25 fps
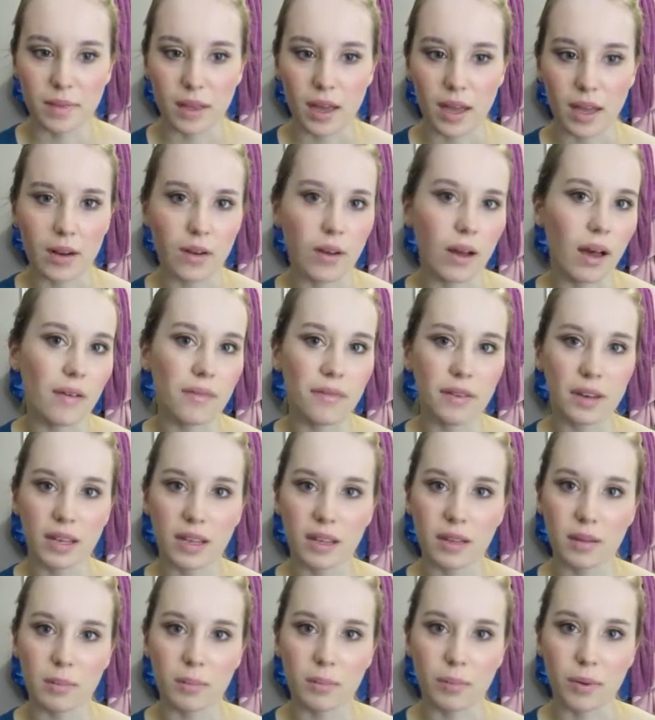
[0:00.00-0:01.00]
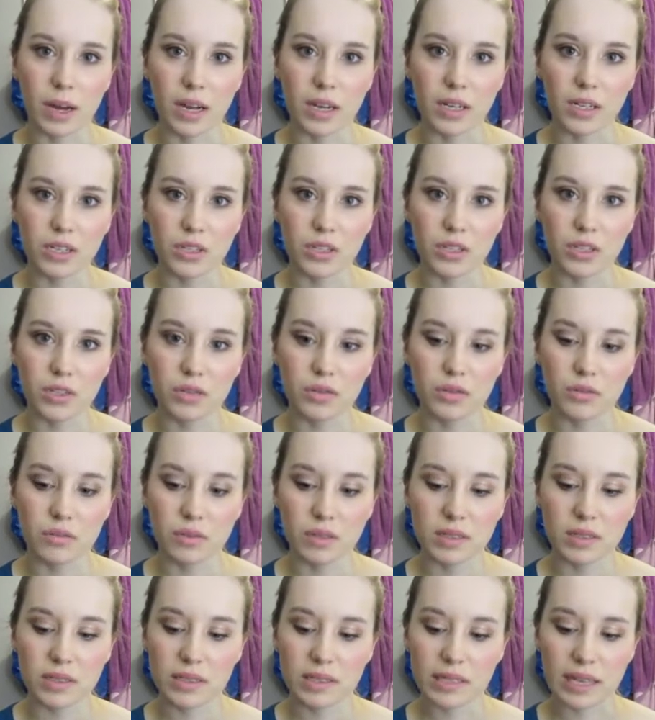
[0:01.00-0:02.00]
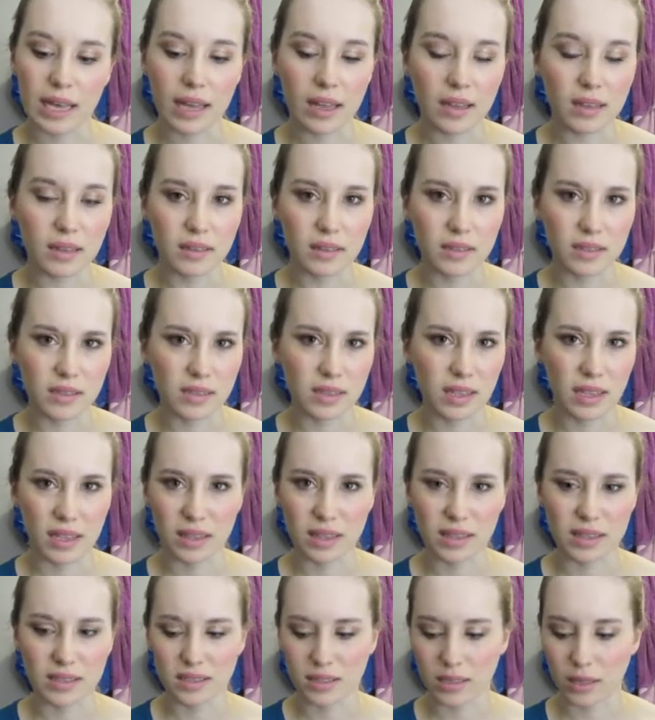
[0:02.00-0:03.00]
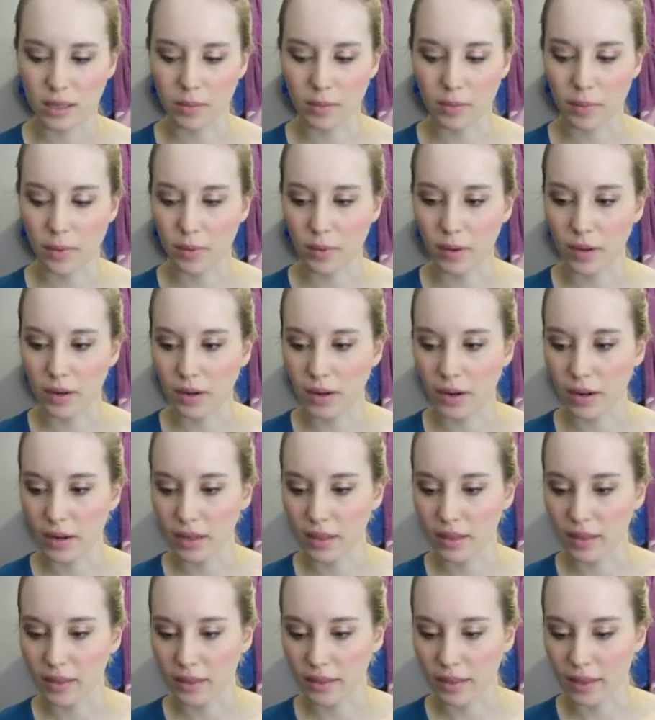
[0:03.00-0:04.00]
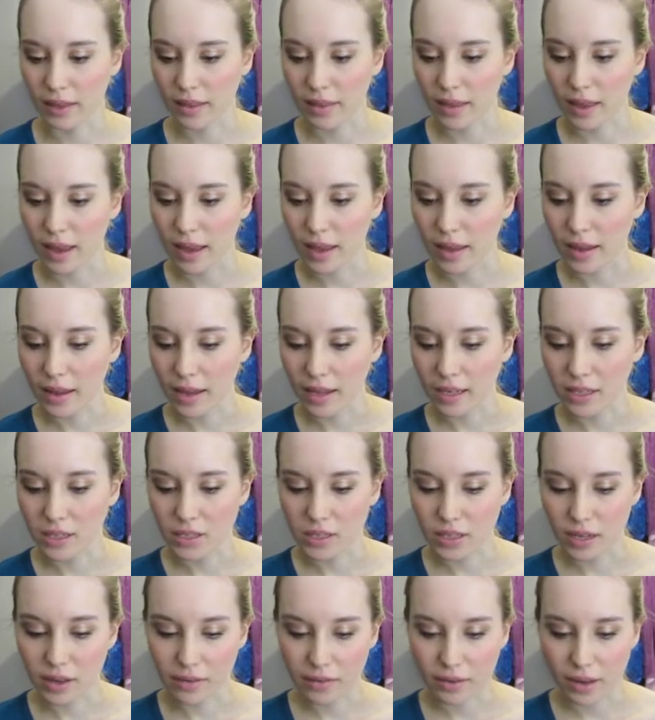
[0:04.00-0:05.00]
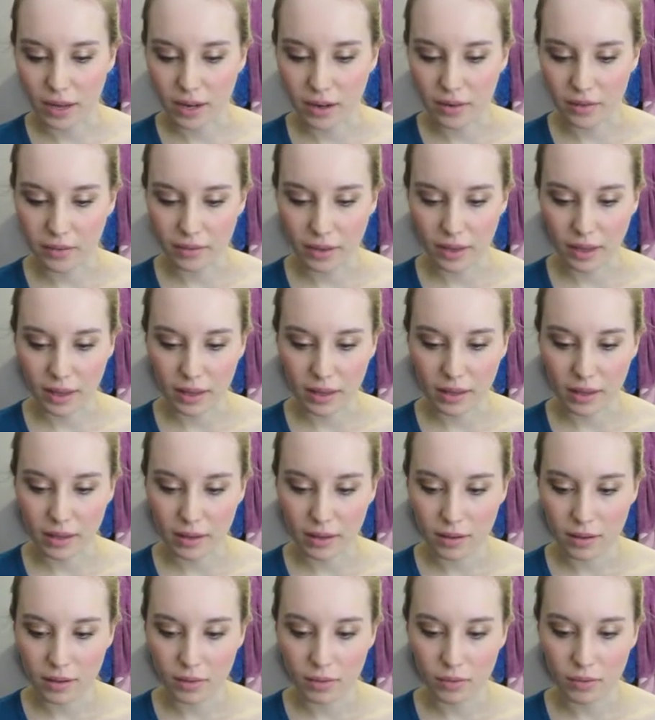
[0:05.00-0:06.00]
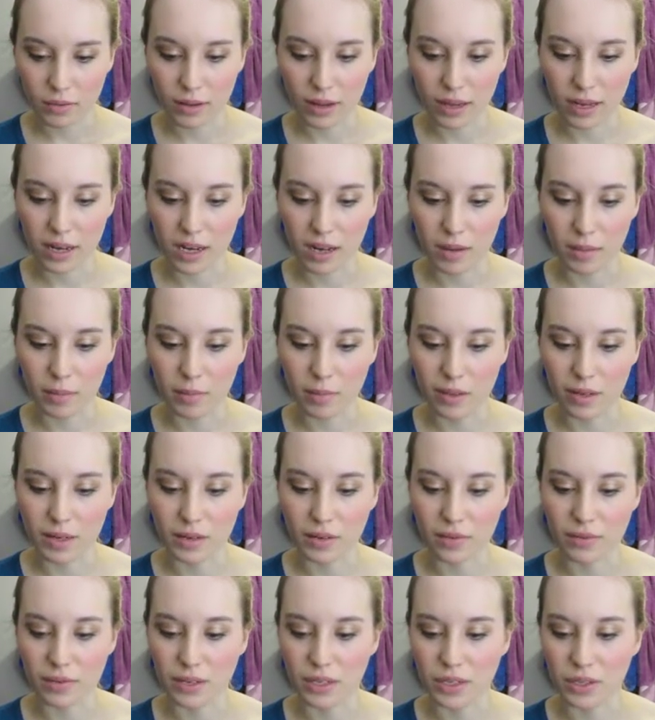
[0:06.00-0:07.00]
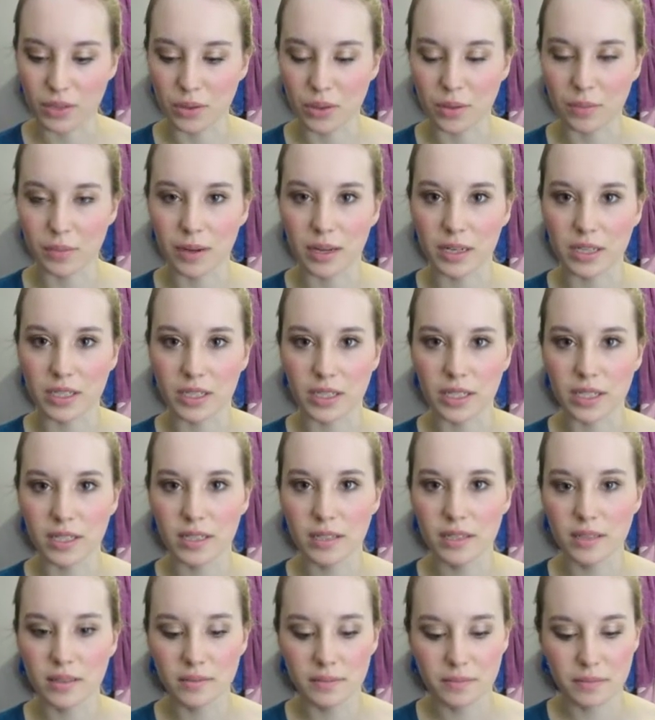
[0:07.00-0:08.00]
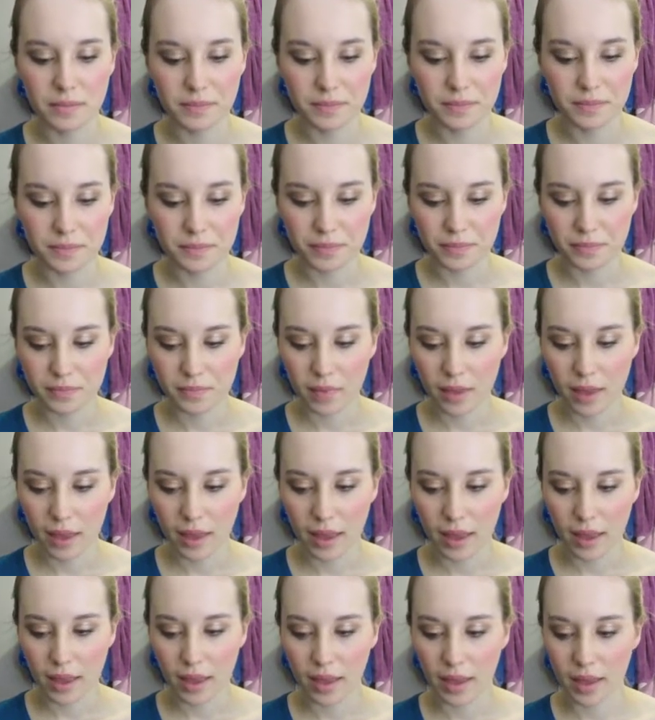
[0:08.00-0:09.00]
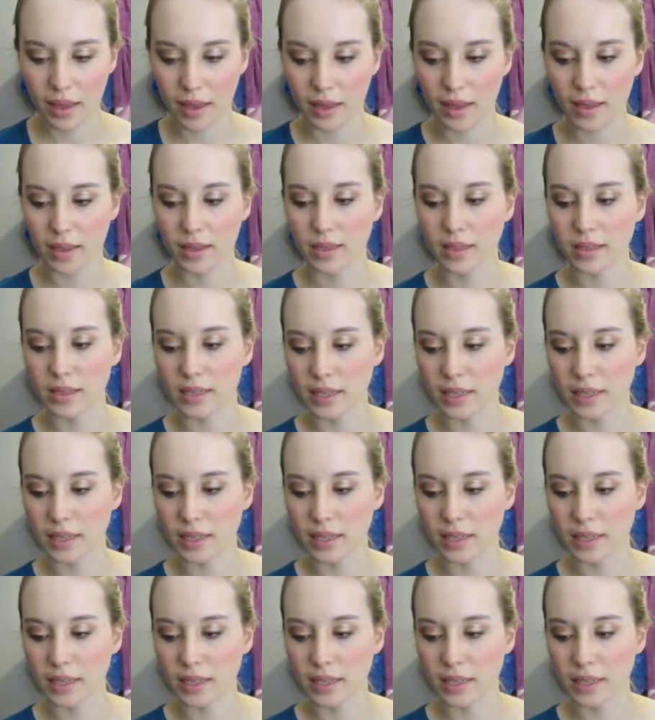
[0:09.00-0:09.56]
I don't have any brush sets, like the Sigma one or anything like that. I just have kind of like random individual brushes. And